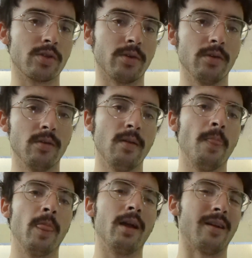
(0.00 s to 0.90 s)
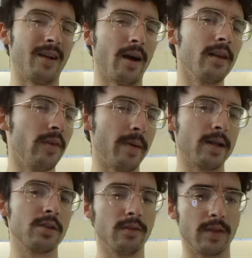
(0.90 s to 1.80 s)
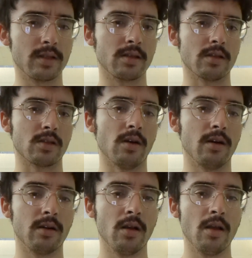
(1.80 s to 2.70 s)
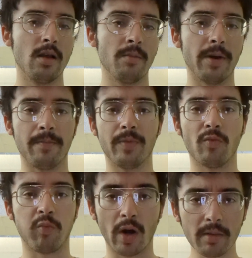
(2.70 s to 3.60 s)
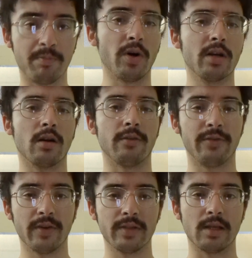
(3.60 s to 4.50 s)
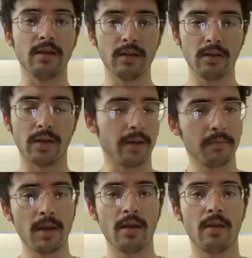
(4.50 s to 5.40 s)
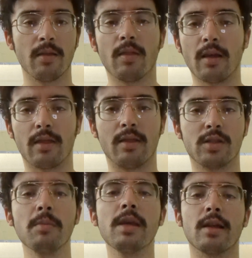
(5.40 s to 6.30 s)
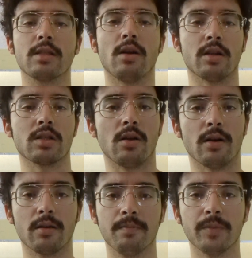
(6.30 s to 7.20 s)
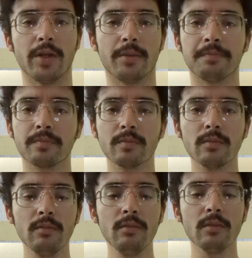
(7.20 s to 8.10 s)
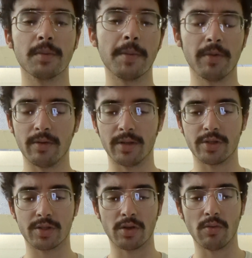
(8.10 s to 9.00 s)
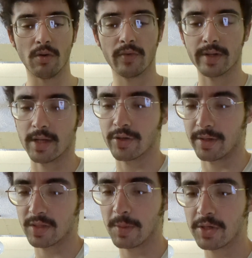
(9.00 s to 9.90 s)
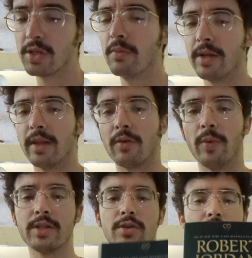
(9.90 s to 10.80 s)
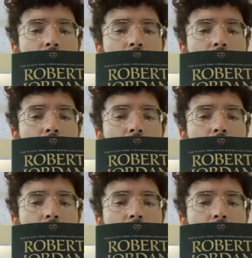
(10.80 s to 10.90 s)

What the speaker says: true, I can kind of imagine if this is a slog. But one book of 15, like, to me, that's not a slog, you know? People are just so over-exaggerating, especially when, like, Winter's